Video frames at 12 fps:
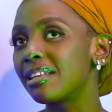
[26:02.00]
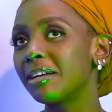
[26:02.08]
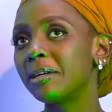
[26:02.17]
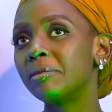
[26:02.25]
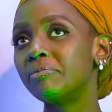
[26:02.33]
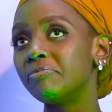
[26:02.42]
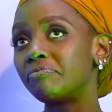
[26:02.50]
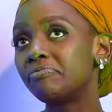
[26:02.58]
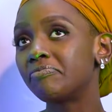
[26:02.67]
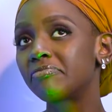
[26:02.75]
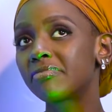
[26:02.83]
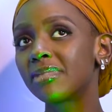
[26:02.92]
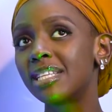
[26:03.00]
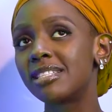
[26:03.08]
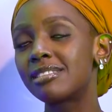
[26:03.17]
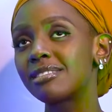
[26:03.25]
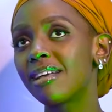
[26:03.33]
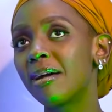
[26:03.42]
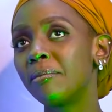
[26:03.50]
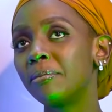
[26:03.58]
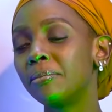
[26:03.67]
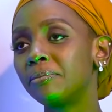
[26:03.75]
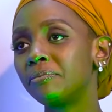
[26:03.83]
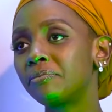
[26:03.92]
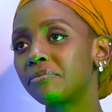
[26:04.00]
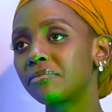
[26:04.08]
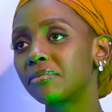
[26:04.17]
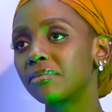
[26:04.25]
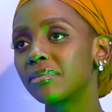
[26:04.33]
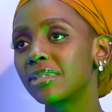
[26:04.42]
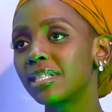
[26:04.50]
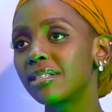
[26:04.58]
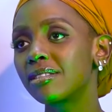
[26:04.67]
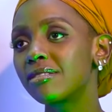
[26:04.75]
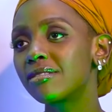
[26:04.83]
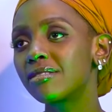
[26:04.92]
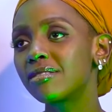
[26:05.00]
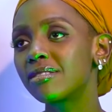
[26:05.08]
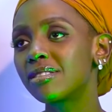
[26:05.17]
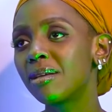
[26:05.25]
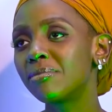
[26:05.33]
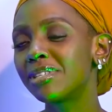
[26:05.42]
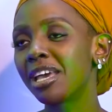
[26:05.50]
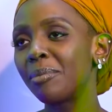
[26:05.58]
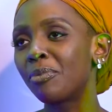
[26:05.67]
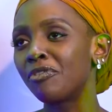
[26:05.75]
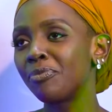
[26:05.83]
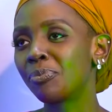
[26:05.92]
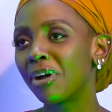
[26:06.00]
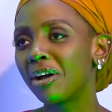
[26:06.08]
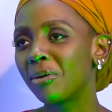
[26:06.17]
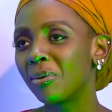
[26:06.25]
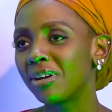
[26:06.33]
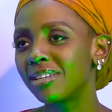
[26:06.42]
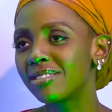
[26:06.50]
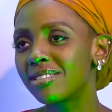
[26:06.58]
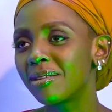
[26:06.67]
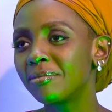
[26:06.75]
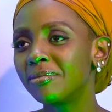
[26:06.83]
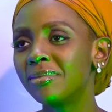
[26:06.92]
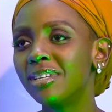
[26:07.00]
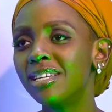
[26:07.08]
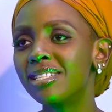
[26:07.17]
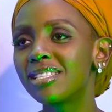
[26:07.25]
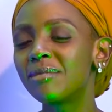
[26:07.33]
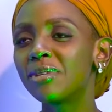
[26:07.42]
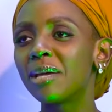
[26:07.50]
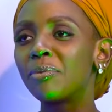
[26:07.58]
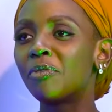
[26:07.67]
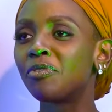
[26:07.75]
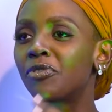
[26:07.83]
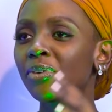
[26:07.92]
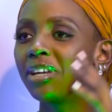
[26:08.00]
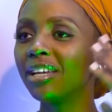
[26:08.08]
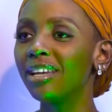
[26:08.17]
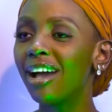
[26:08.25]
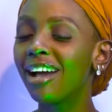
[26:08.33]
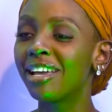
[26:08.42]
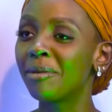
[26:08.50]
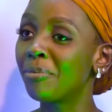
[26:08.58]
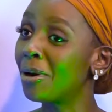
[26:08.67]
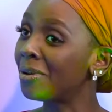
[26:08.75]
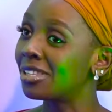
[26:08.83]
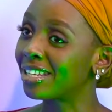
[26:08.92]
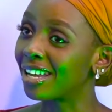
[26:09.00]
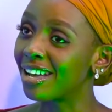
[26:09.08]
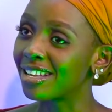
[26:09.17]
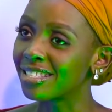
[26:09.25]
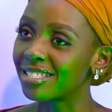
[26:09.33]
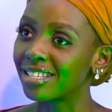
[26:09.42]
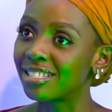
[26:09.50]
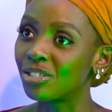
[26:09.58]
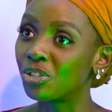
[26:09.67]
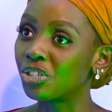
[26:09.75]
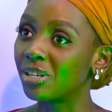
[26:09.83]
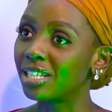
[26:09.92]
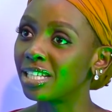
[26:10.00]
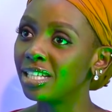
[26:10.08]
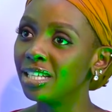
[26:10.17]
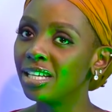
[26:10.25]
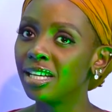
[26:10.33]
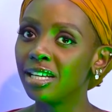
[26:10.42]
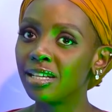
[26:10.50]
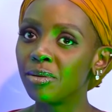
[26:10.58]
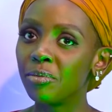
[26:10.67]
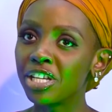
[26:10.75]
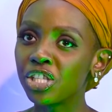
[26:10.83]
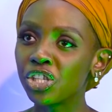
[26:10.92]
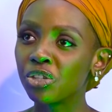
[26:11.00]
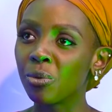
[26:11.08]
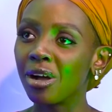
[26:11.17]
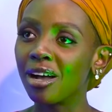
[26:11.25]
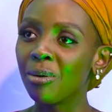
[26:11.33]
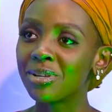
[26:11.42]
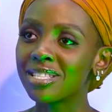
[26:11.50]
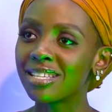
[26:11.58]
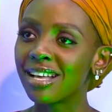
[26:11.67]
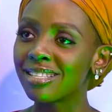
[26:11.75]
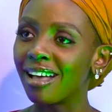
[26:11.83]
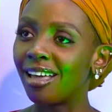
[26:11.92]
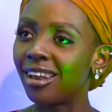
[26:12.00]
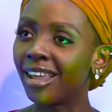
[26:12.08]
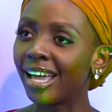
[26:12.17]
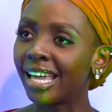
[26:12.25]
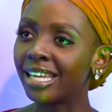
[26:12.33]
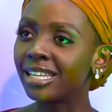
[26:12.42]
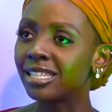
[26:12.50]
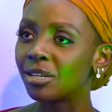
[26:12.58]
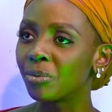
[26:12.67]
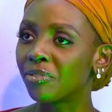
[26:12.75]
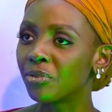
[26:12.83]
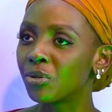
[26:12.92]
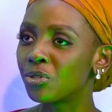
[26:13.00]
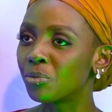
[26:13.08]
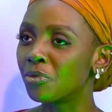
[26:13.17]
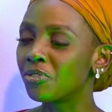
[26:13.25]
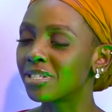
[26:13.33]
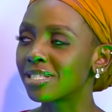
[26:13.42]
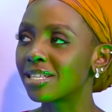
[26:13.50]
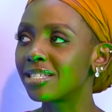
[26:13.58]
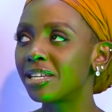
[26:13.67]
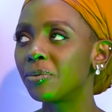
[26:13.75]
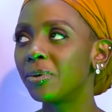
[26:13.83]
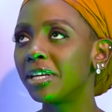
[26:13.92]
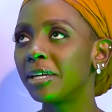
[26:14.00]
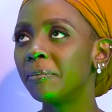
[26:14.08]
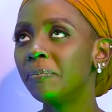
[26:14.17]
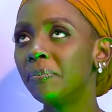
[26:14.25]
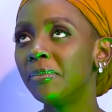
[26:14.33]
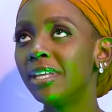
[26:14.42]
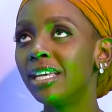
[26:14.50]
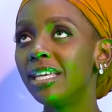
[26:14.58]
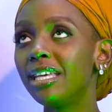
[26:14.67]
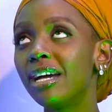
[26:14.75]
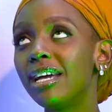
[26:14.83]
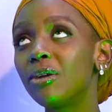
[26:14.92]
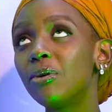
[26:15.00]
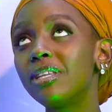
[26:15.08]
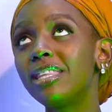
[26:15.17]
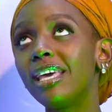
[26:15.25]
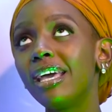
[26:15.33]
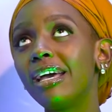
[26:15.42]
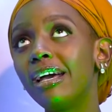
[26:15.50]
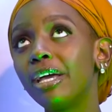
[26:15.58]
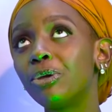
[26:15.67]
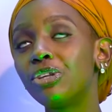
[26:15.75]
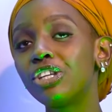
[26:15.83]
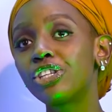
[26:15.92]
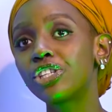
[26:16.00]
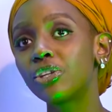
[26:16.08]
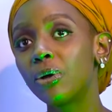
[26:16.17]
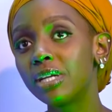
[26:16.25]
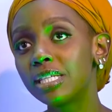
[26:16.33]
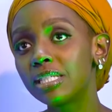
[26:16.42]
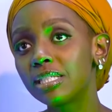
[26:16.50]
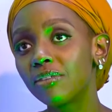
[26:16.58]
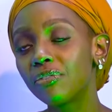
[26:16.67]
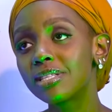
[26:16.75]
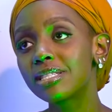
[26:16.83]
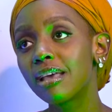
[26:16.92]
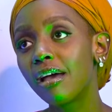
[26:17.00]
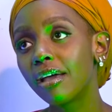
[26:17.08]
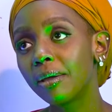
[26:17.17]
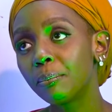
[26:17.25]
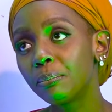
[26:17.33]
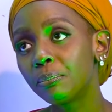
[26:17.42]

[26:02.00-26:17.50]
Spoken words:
some type of power, some type of higher power than us that usually makes sure our stars are aligned and we have got to move in a certain way. Yeah, I got there, I auditioned the first time.